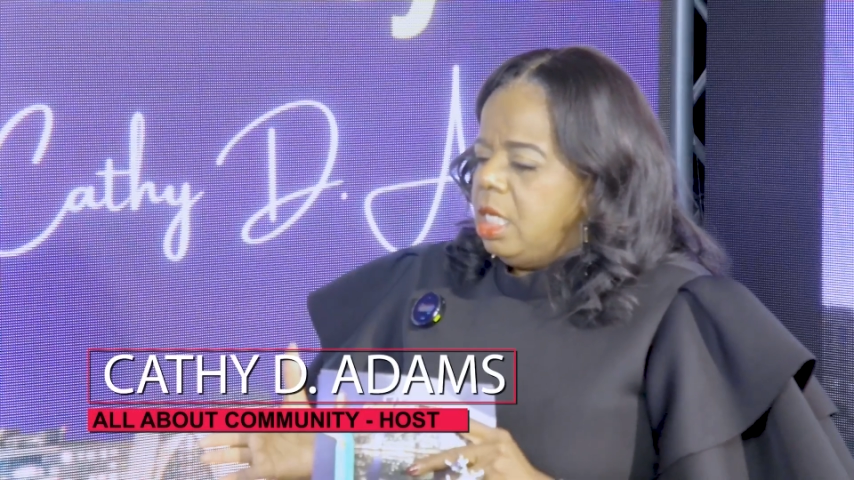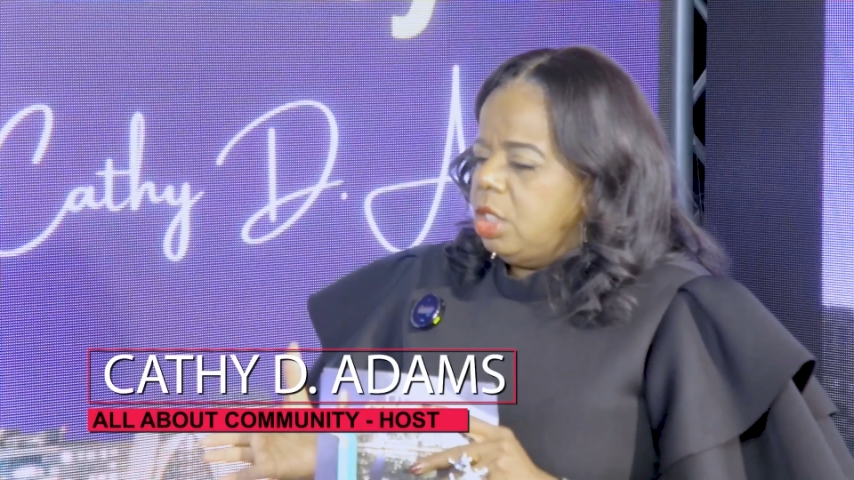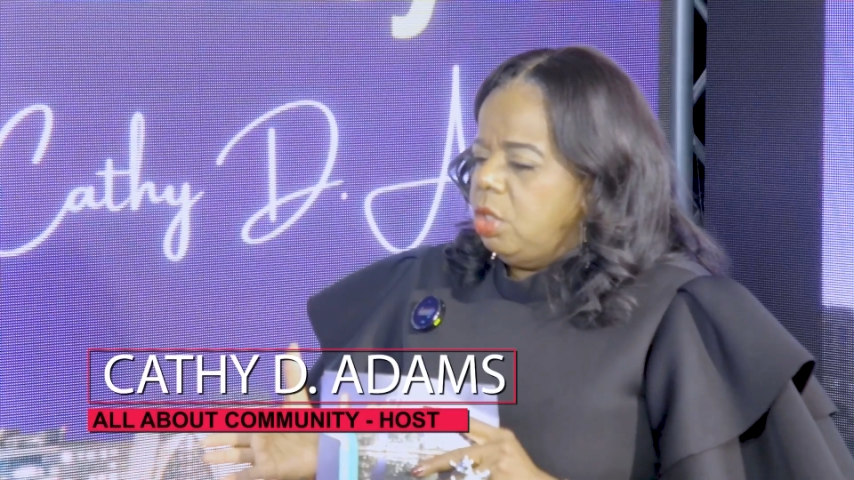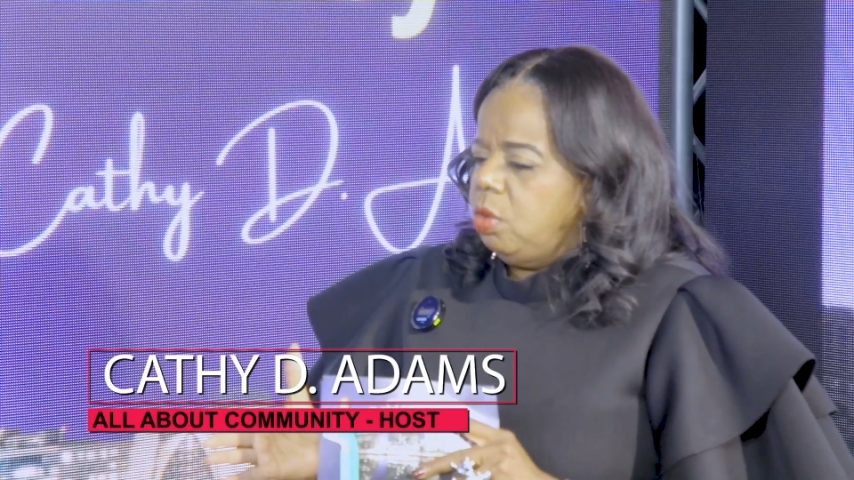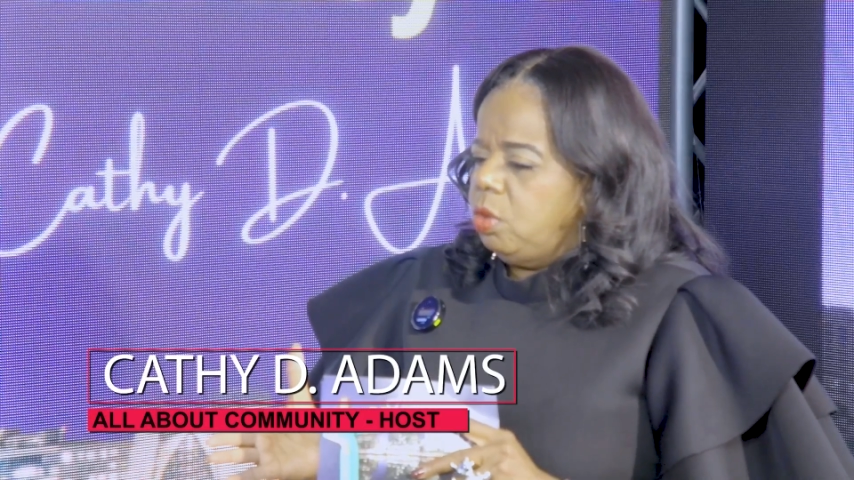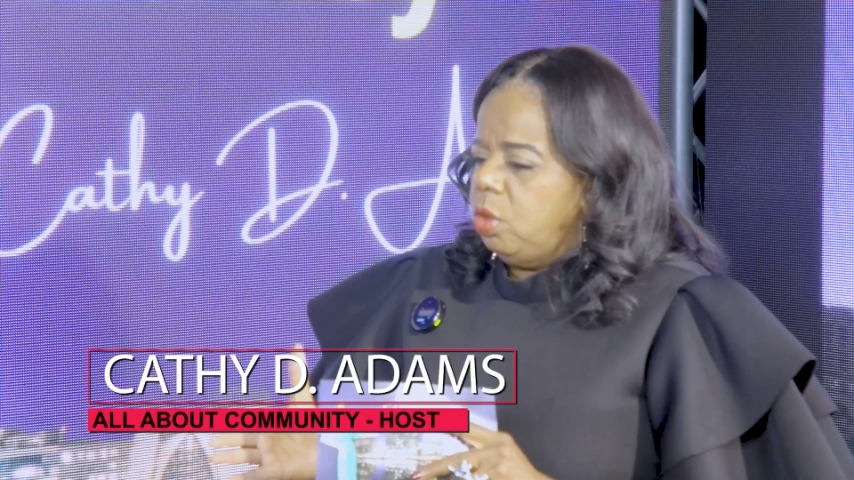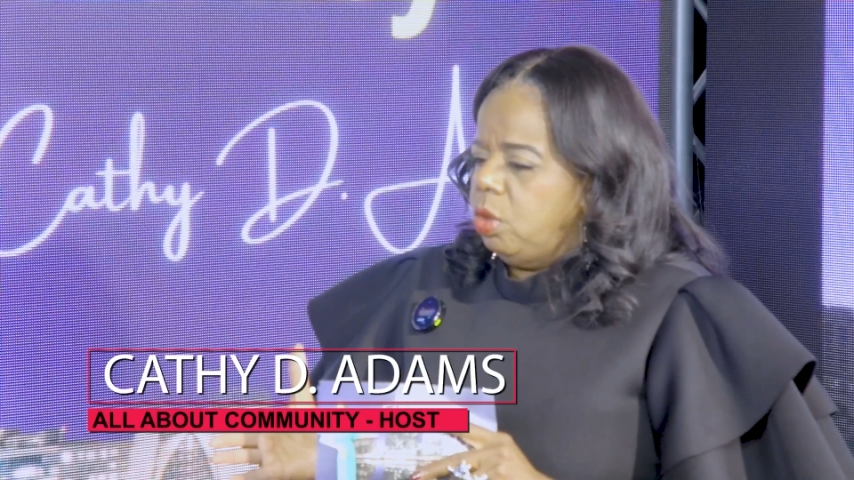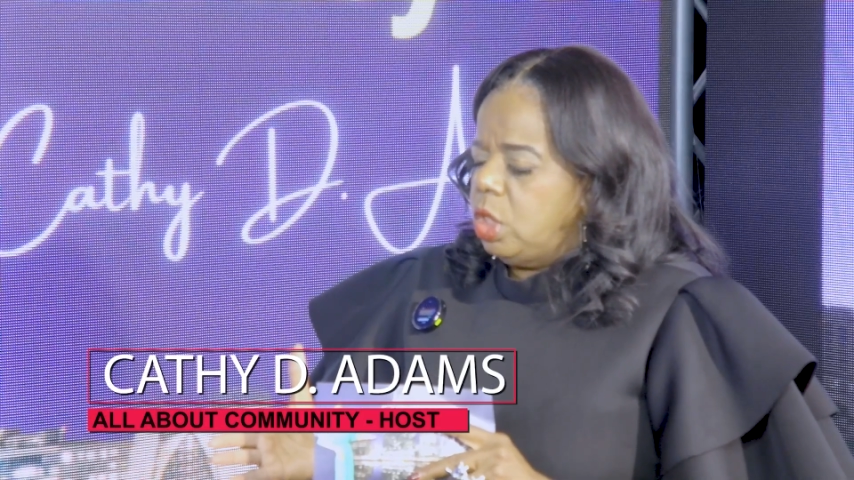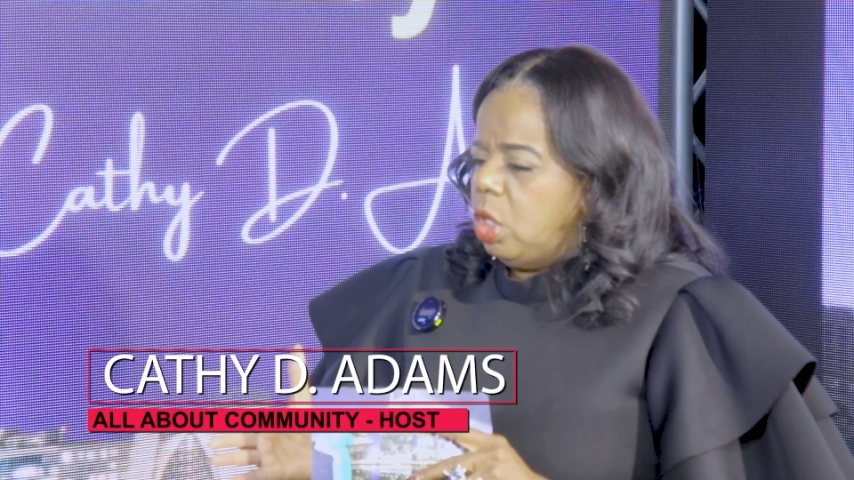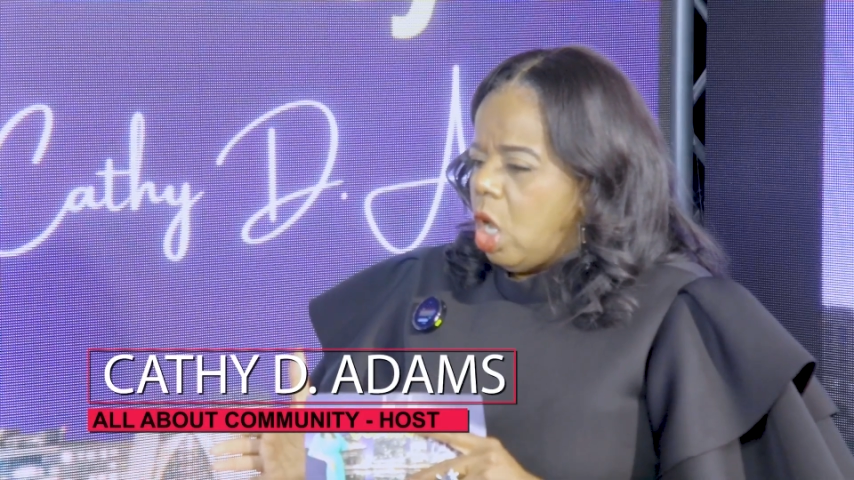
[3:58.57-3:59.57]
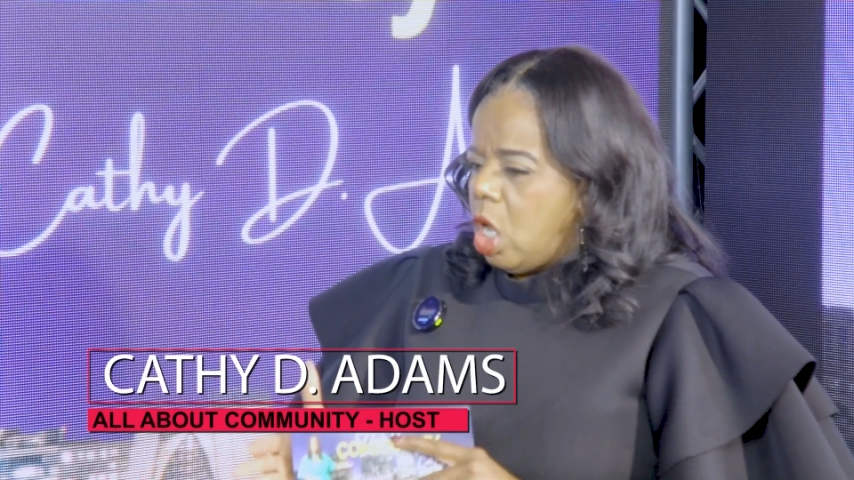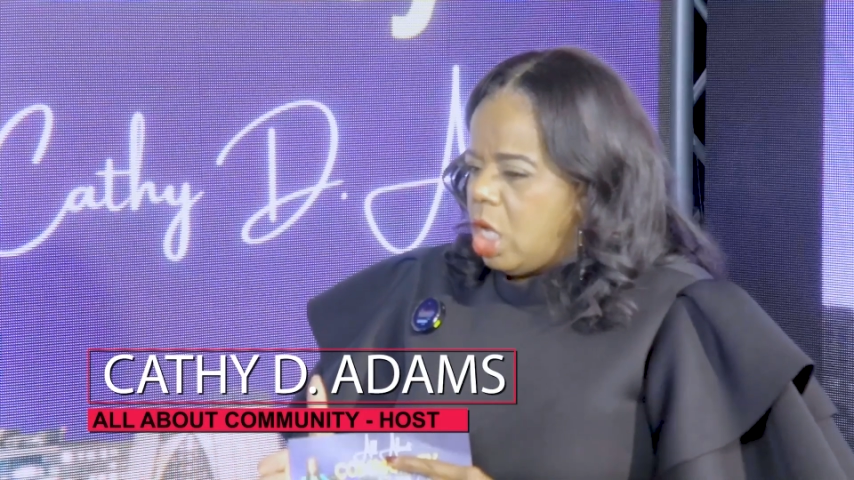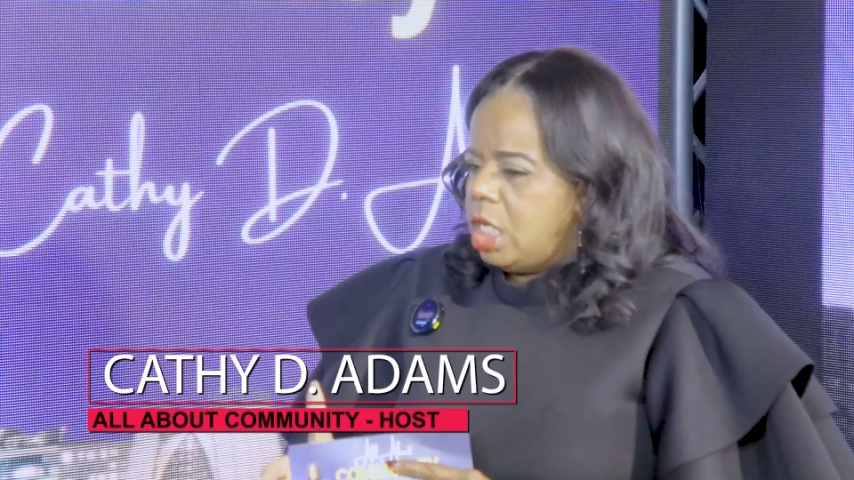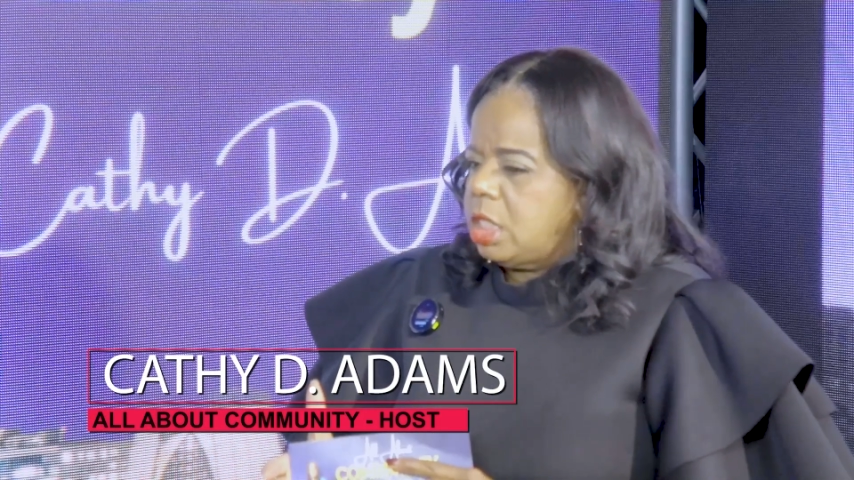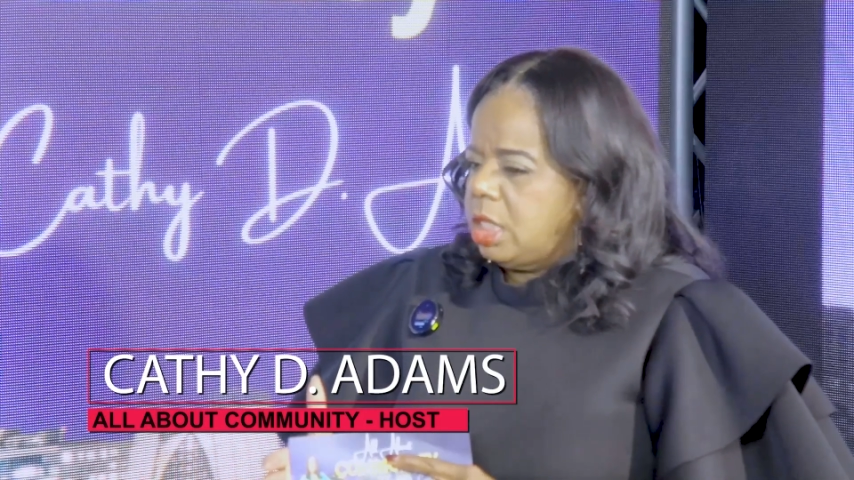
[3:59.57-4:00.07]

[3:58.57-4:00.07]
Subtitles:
you're on